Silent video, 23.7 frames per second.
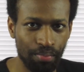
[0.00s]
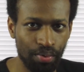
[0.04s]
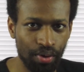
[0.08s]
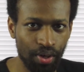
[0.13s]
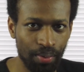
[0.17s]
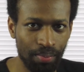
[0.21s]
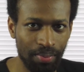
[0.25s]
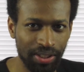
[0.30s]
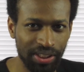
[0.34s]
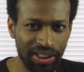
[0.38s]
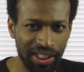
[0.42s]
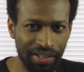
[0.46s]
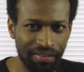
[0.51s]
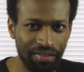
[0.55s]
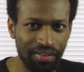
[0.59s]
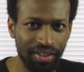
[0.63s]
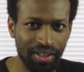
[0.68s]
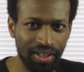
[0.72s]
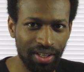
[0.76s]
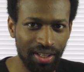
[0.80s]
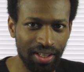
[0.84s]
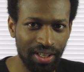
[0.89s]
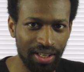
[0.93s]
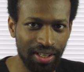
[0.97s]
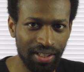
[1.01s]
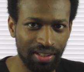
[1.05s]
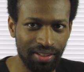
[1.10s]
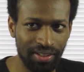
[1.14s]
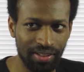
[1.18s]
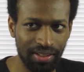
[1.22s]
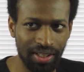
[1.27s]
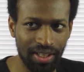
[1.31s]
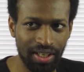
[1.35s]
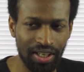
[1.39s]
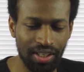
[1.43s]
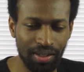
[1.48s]
pretty much everything that
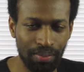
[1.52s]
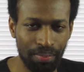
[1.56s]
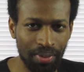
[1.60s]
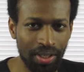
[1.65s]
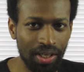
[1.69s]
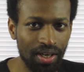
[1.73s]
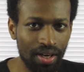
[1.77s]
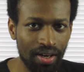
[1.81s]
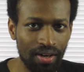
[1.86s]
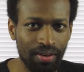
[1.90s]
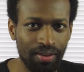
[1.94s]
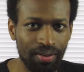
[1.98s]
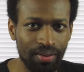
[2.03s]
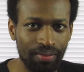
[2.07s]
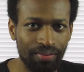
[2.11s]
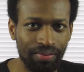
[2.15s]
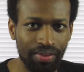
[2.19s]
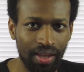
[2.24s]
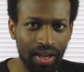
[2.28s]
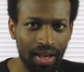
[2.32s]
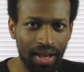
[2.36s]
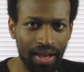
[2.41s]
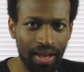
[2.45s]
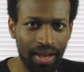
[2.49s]
needed to be known